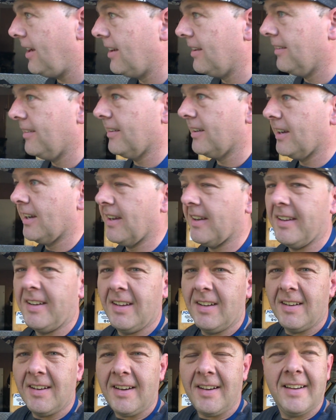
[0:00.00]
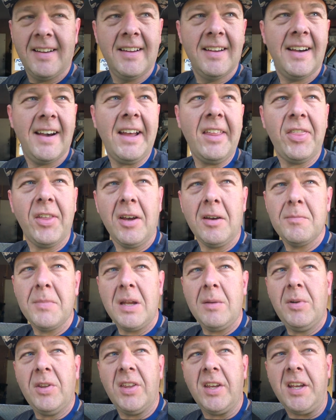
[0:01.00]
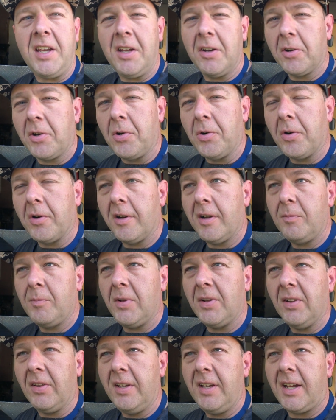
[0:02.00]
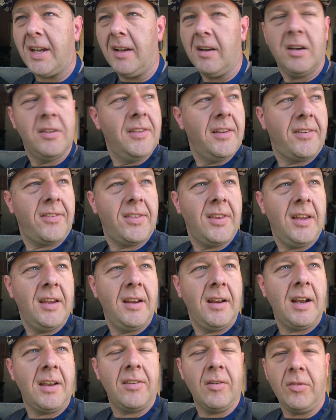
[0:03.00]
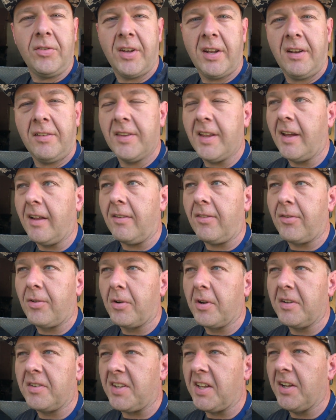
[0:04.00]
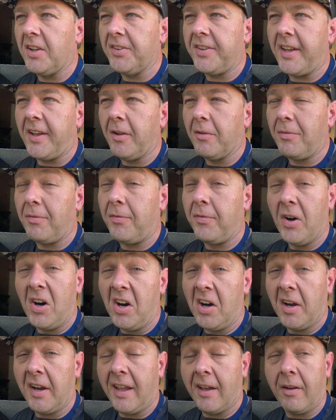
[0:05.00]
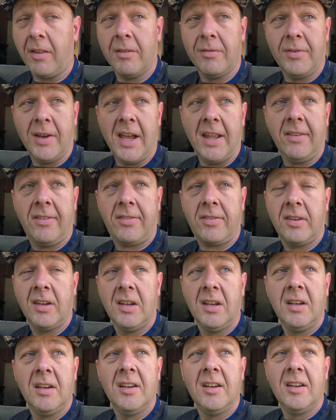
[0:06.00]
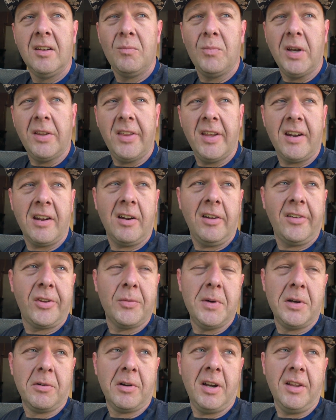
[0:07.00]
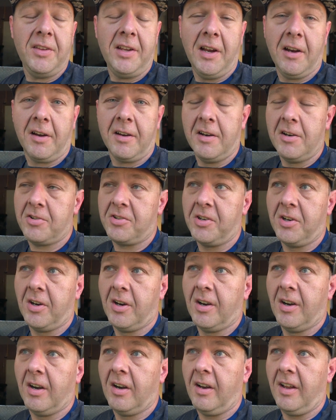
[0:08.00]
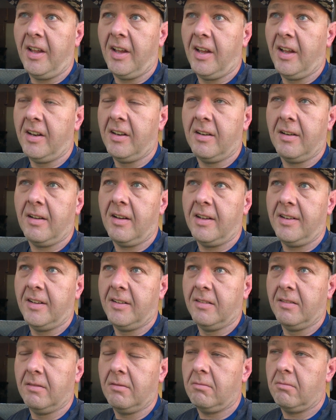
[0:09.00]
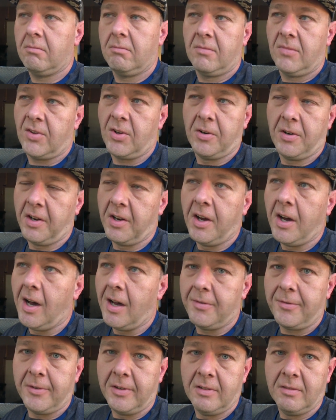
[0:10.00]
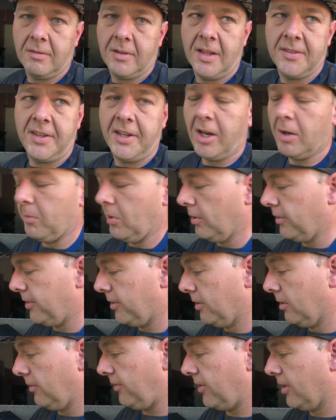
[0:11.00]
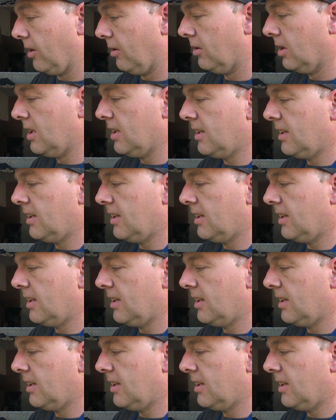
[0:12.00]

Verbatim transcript: and uh, I thought maybe the heater core had been leaking on this thing because I was getting that sort of telltale fog out of the vents. But then I'd also been running the air conditioner and I didn't turn it off and let the air blow through. So